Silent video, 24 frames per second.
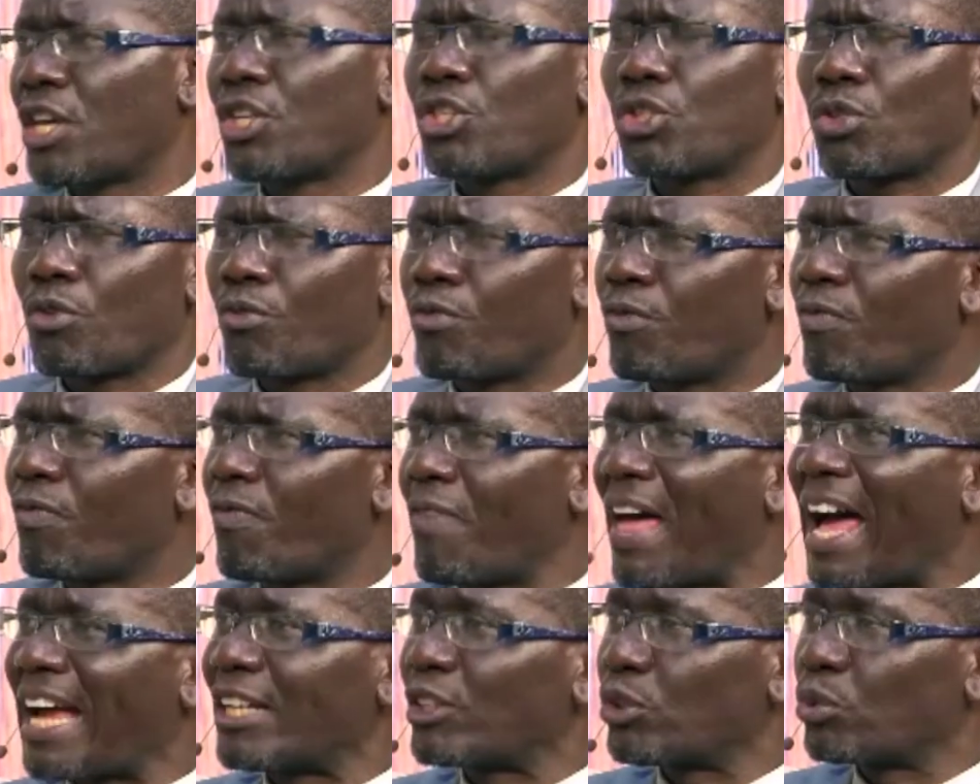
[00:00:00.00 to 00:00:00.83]
So
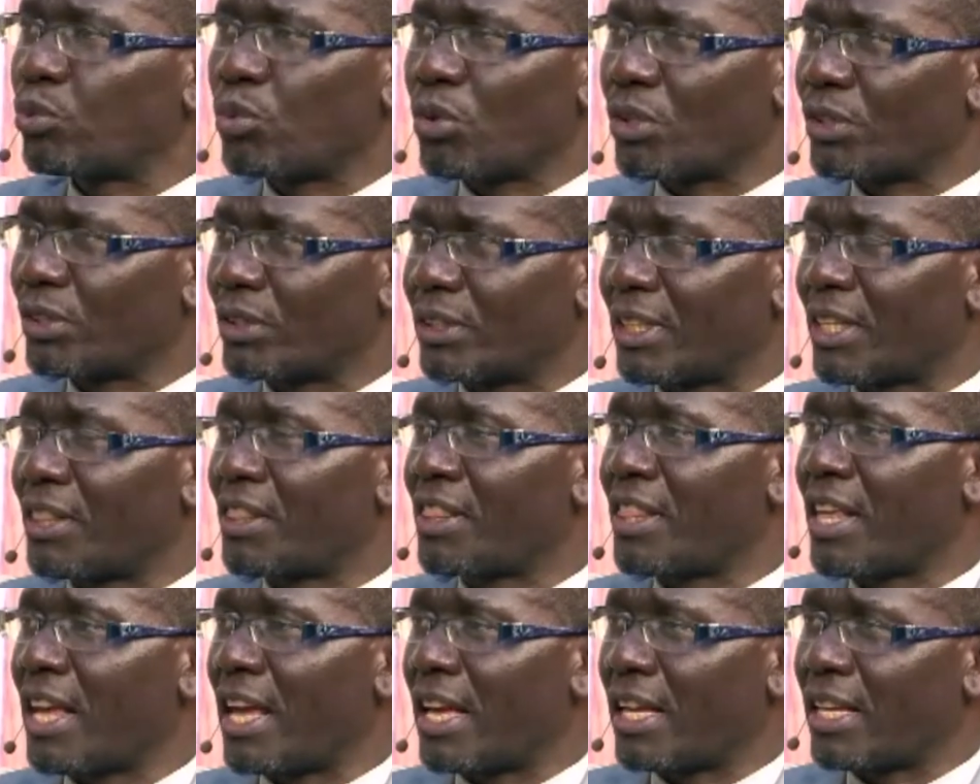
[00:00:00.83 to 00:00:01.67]
that was the
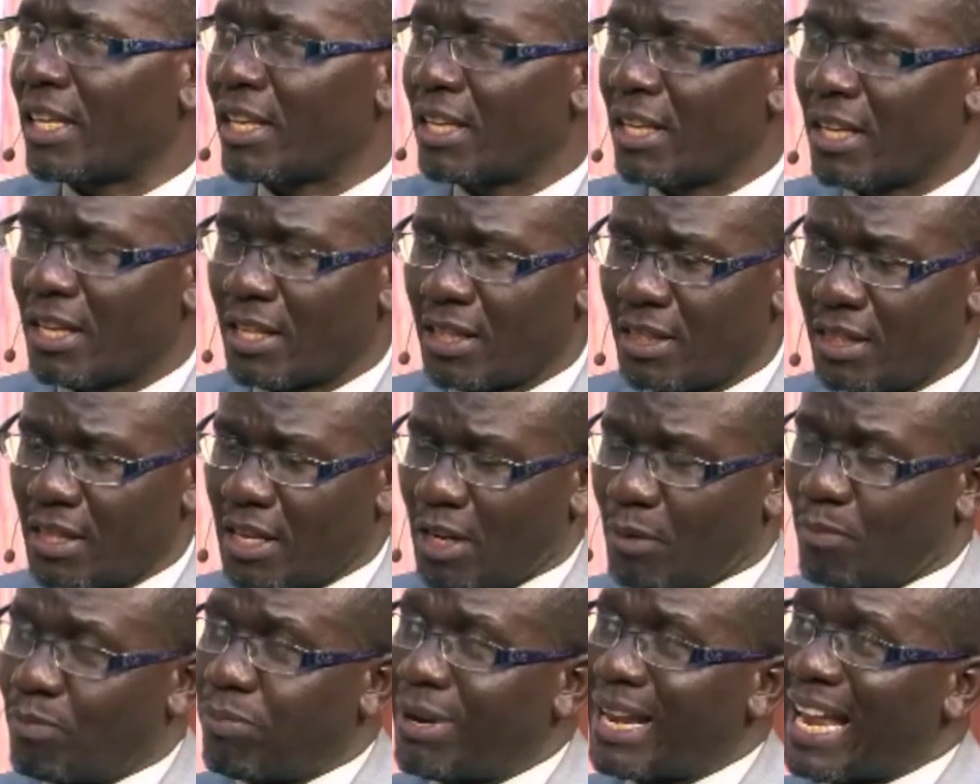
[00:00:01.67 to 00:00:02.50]
thing
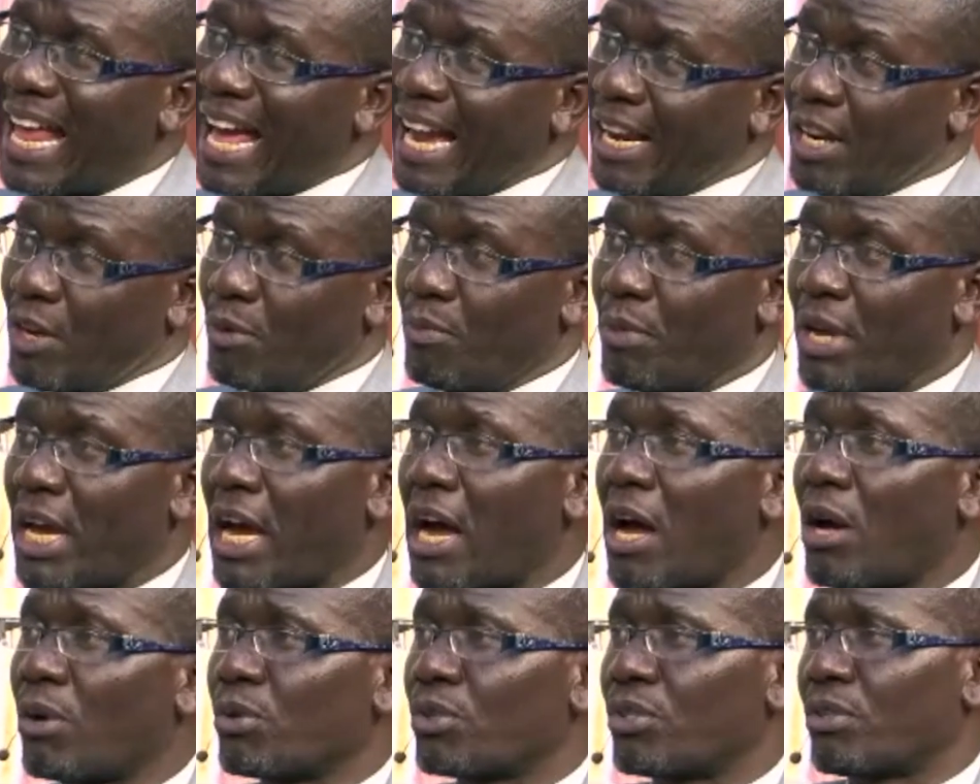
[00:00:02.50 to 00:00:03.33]
that plugged me
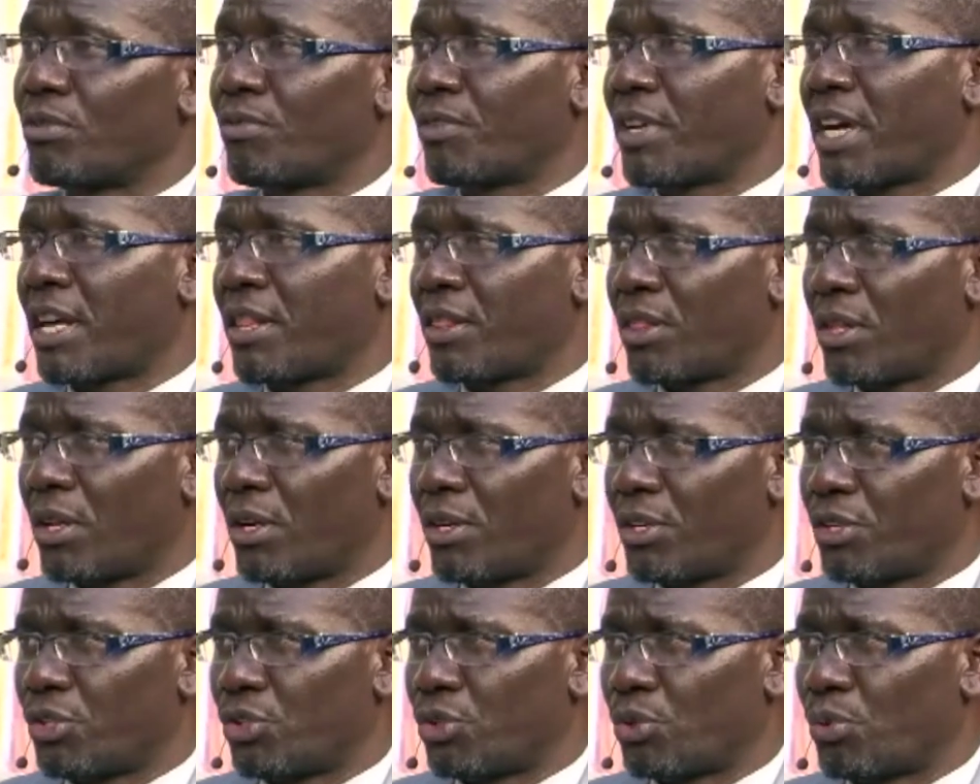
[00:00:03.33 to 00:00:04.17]
out of
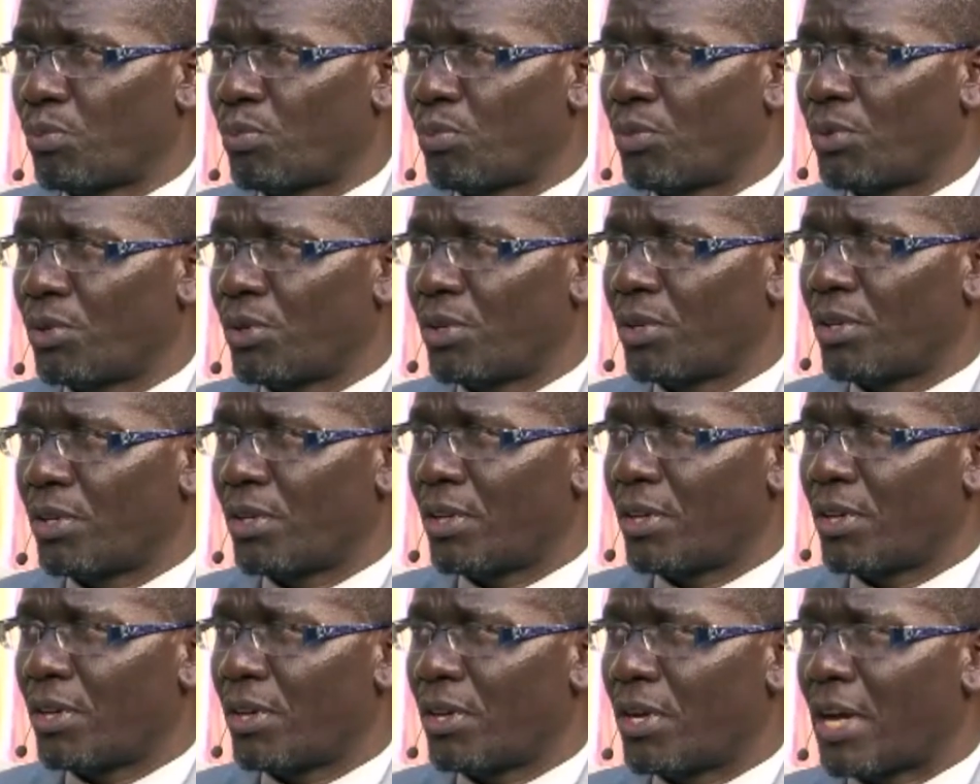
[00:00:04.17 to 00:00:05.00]
Catholicism.
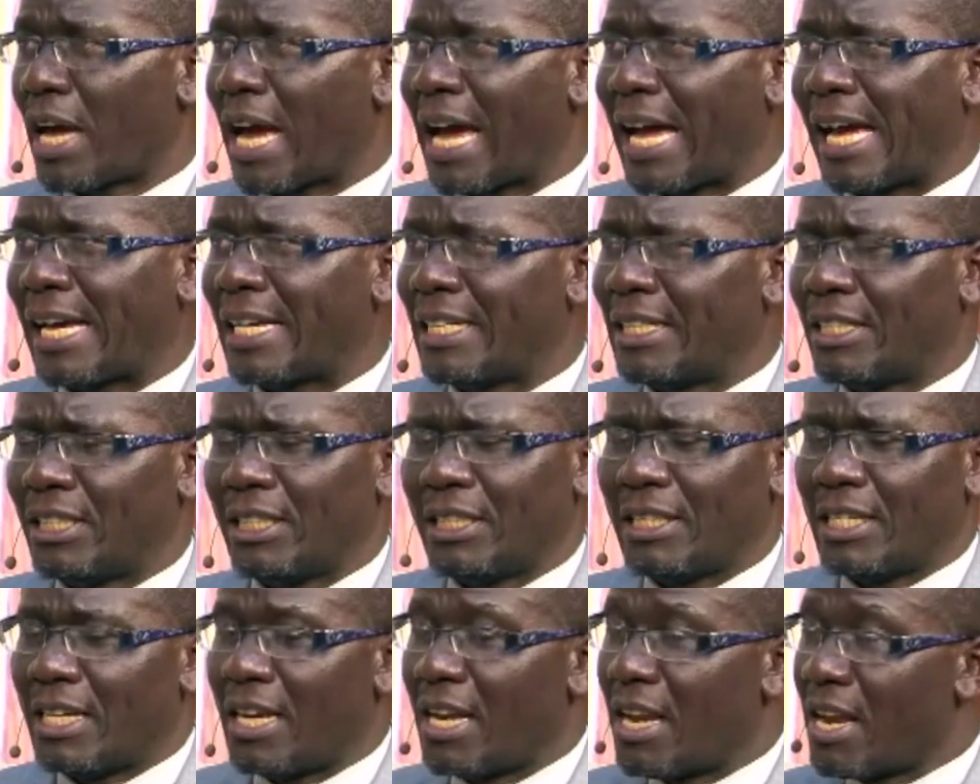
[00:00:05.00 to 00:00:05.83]
I
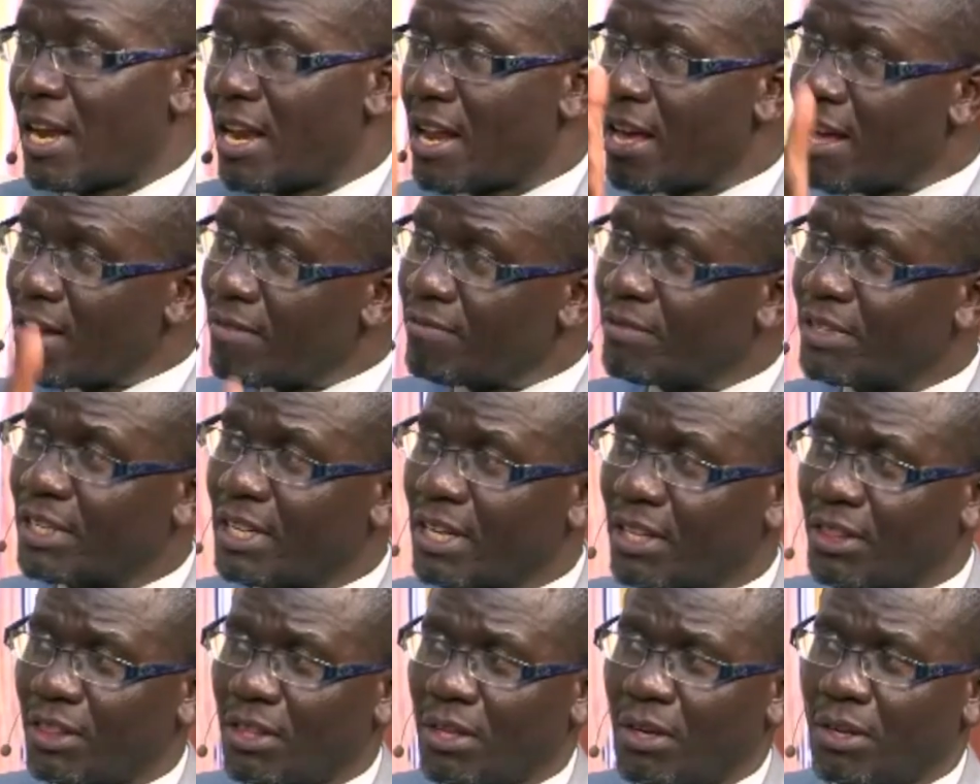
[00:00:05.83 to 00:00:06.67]
loved
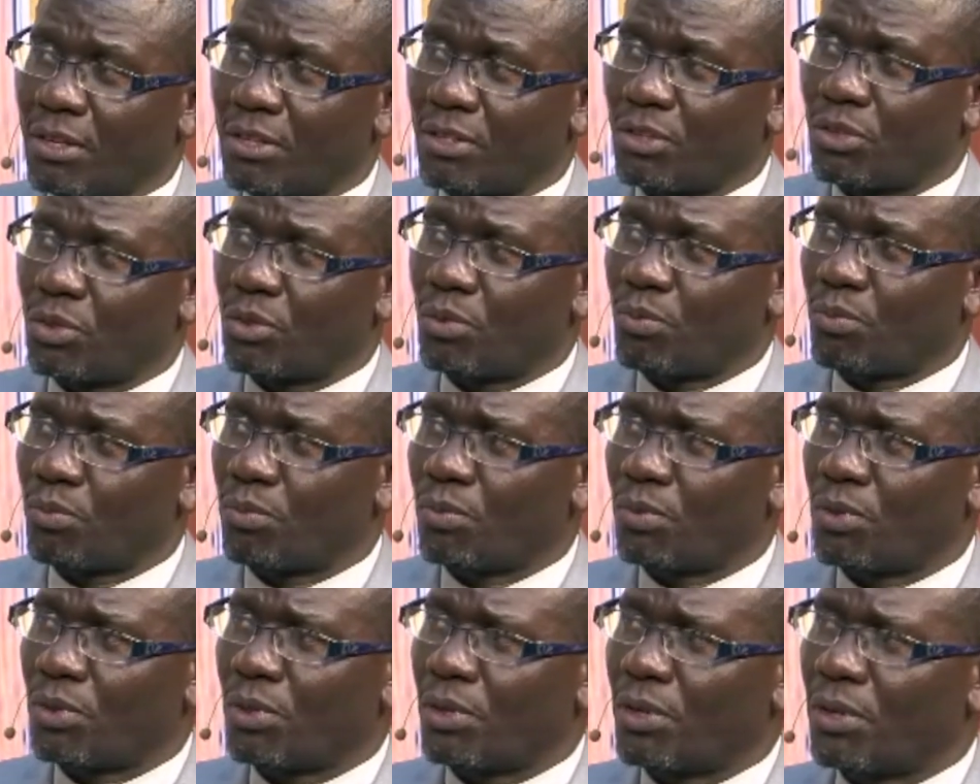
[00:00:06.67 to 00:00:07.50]
Catholicism,
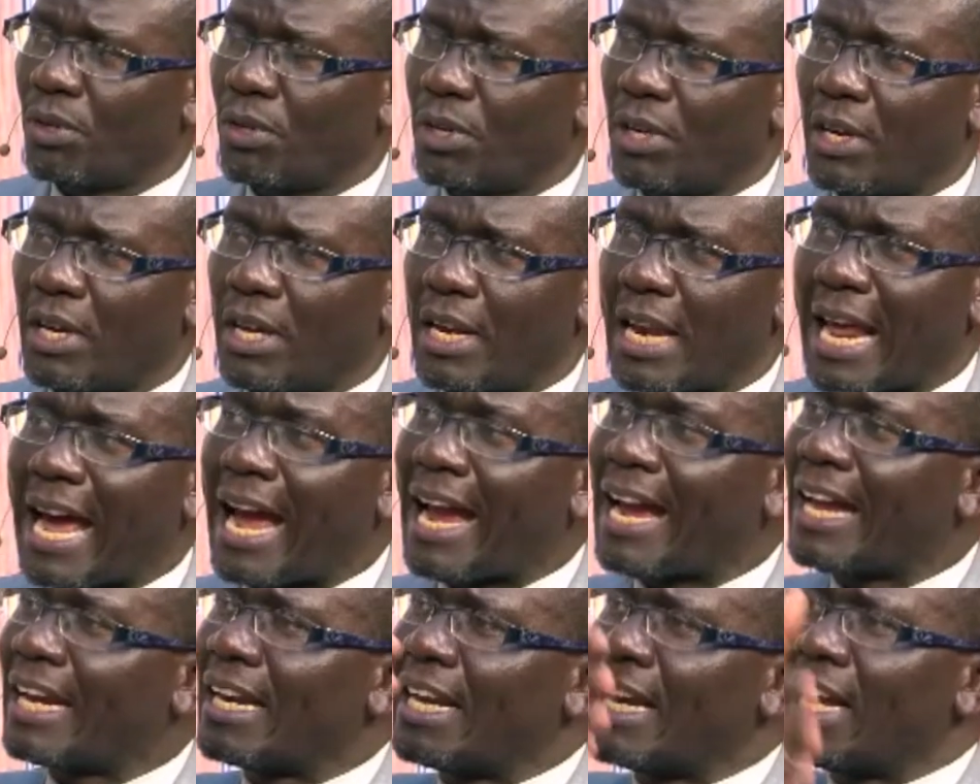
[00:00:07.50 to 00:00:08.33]
and I
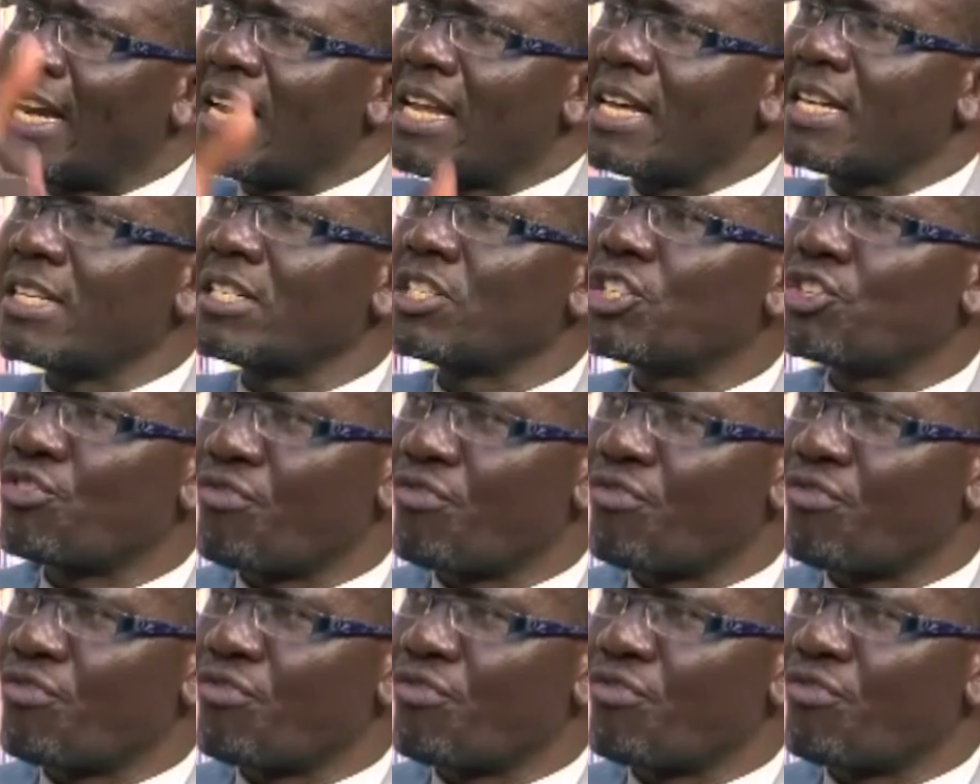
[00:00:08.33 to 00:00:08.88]
had learned